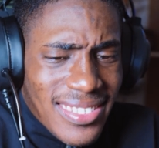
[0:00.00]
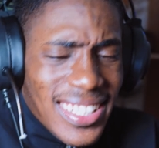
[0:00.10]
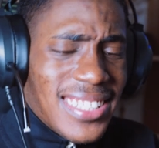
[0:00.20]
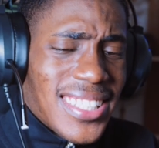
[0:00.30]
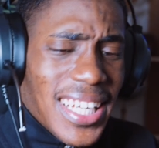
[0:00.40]

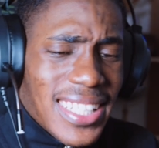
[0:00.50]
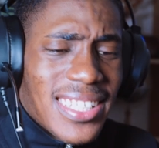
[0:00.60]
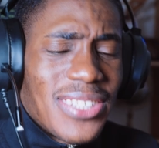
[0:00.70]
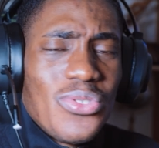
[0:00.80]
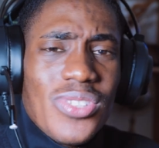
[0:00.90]
it's like
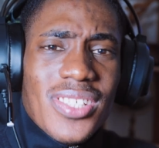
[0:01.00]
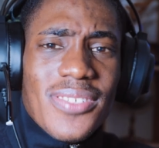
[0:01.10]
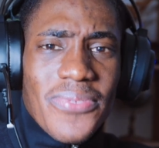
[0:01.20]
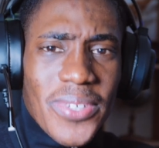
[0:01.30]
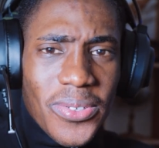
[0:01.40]
you
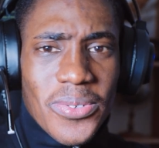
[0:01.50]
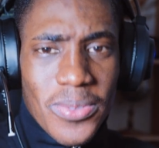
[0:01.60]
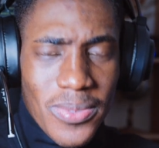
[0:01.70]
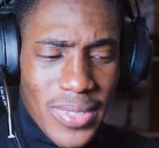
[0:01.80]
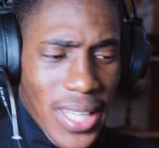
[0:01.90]
just
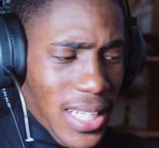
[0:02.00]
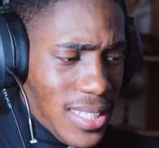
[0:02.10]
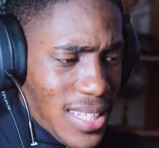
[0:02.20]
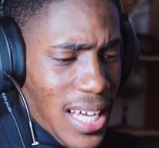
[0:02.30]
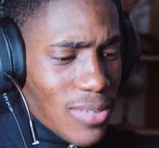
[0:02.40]
feel
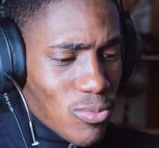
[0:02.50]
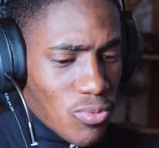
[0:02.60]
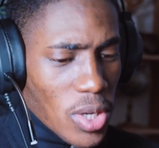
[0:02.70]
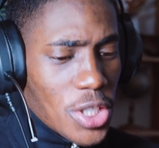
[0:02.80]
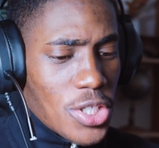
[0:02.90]
like that
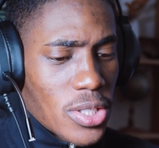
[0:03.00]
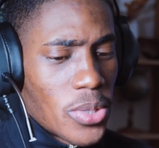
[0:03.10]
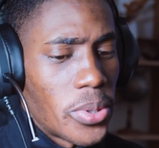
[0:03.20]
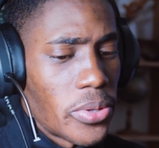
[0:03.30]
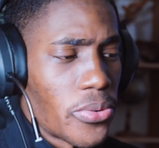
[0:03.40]
rush
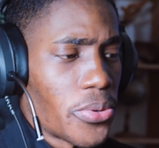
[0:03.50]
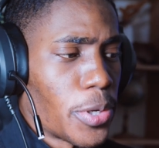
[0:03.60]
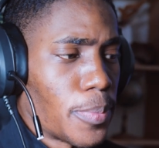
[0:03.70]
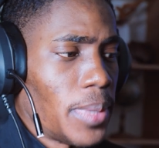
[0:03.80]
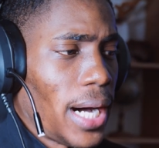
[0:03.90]
going through
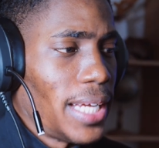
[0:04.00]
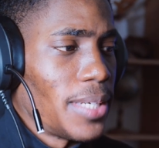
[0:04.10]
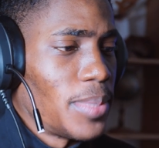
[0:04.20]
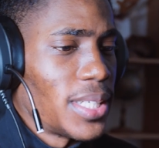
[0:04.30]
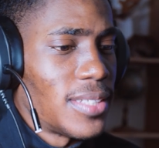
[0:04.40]
your
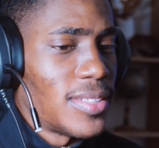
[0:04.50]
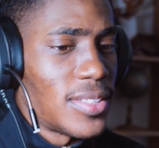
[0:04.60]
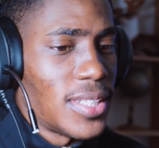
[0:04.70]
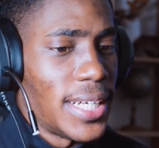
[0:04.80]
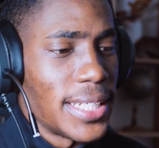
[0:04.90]
body, because
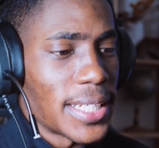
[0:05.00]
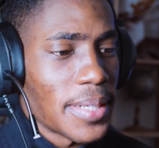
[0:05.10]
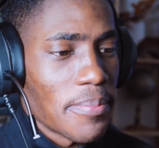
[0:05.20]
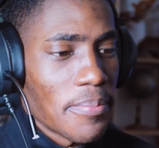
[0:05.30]
it's like